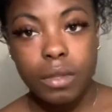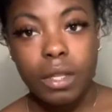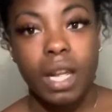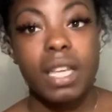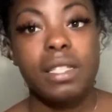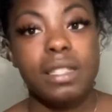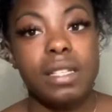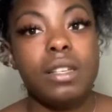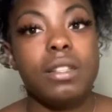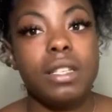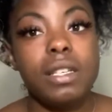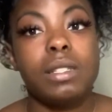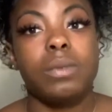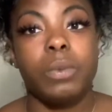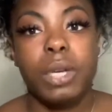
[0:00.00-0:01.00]
It still
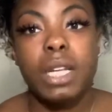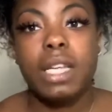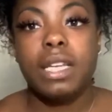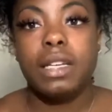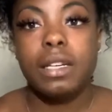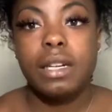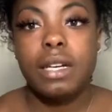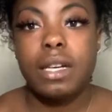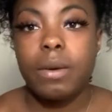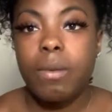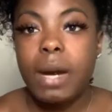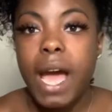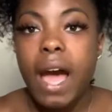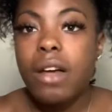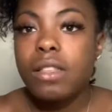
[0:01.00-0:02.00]
looks really good
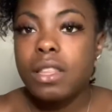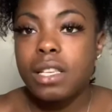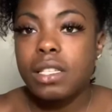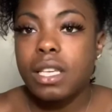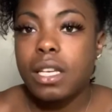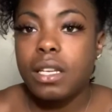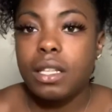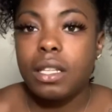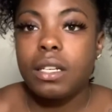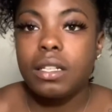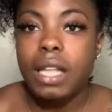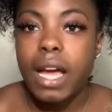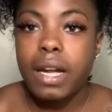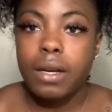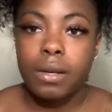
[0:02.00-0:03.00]
without the chandelier
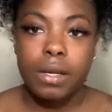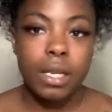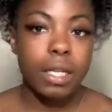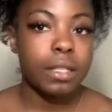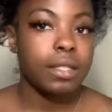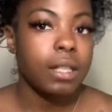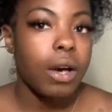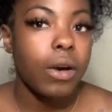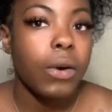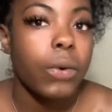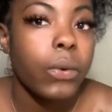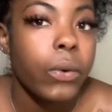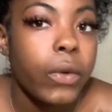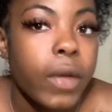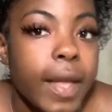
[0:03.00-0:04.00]
light on.
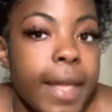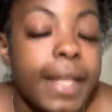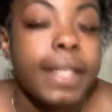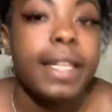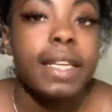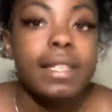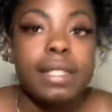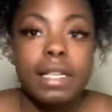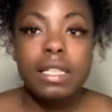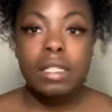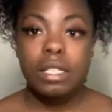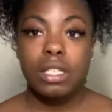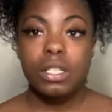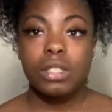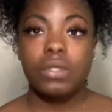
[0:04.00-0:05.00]
So this is
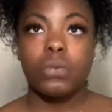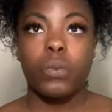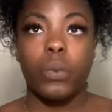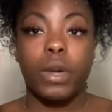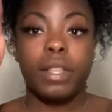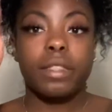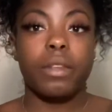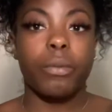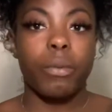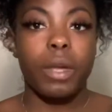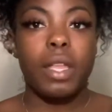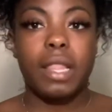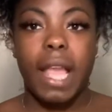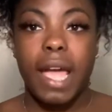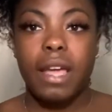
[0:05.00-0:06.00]
just with the
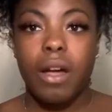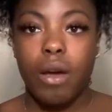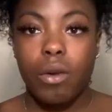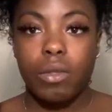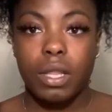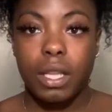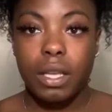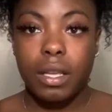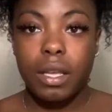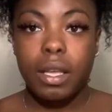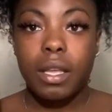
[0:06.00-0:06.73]
ring light only.